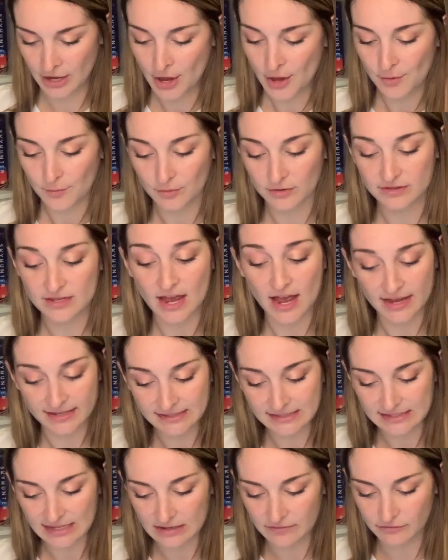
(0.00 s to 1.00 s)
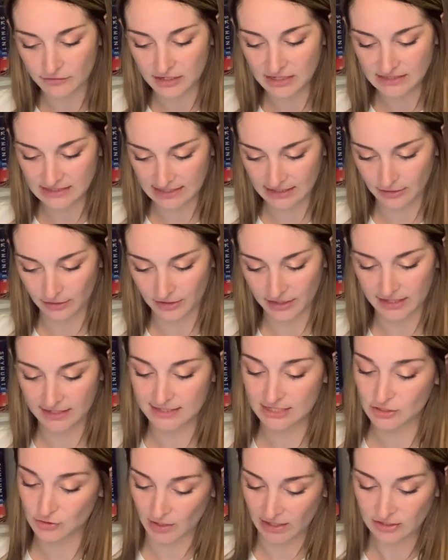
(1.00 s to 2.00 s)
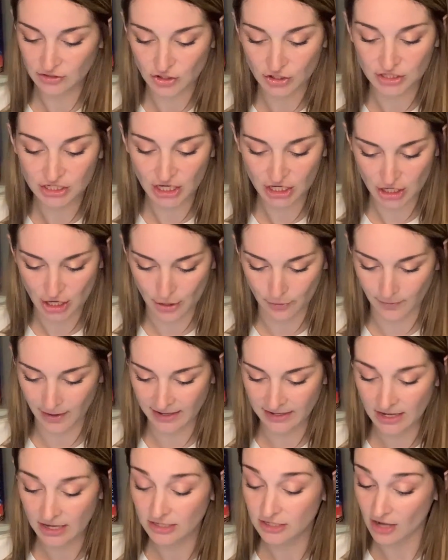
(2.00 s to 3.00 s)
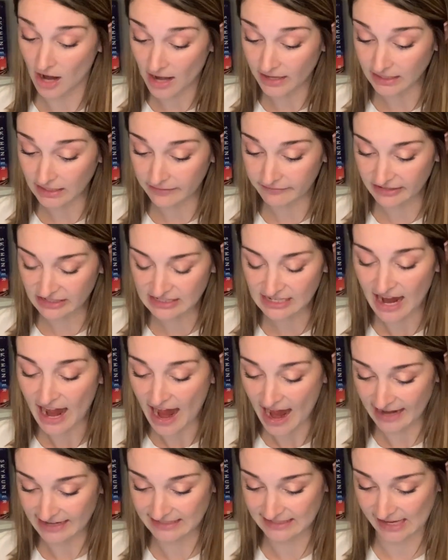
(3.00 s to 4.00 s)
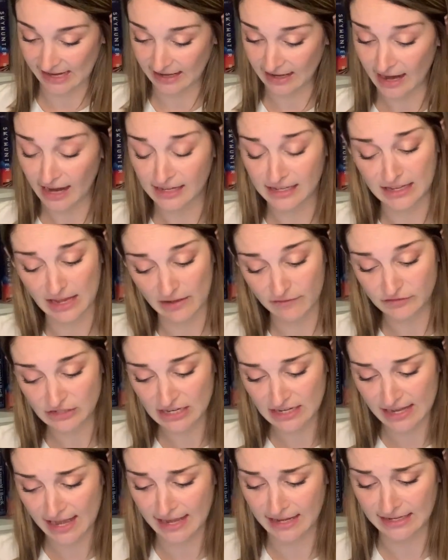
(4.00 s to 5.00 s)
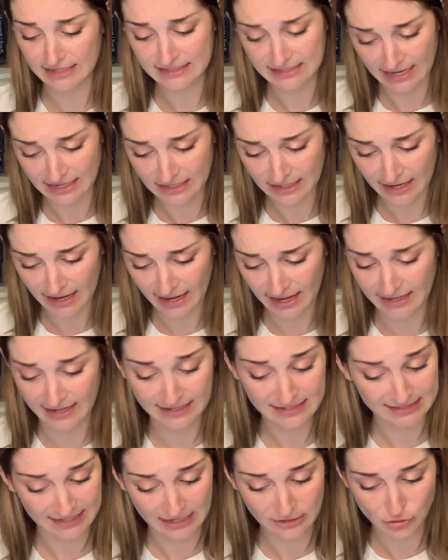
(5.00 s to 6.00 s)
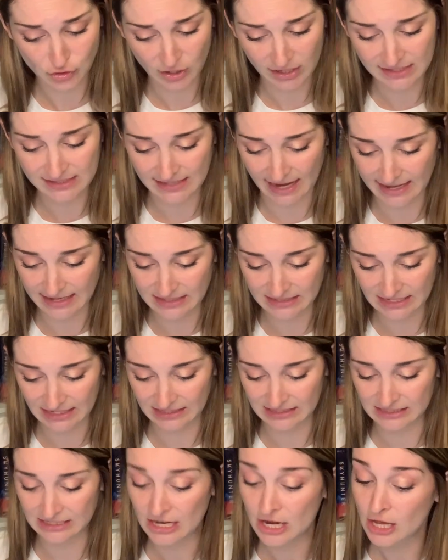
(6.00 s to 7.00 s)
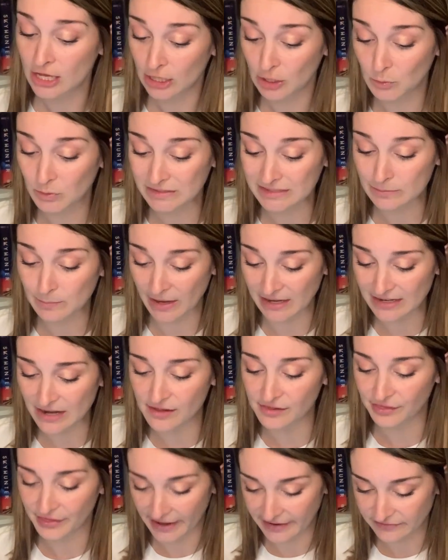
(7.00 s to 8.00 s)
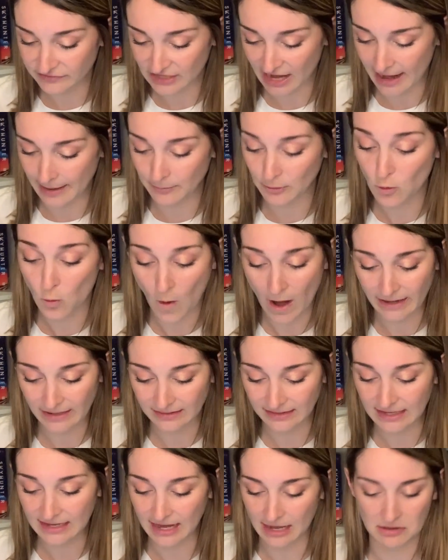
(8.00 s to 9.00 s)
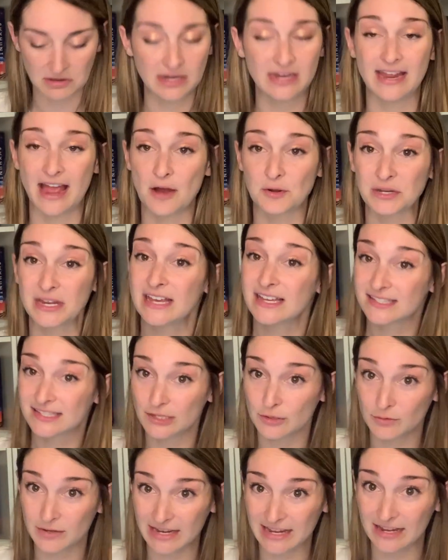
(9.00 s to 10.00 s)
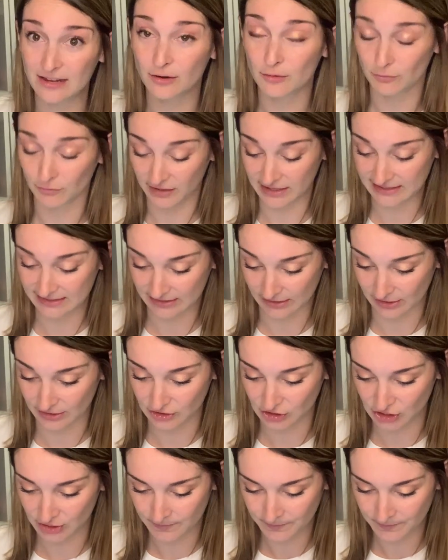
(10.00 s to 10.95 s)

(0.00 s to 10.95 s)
where the unsavory deal is stranger to no one, not even to Isaac, a gifted and eccentric scientist who has spent a lifetime quietly carrying out his unique research.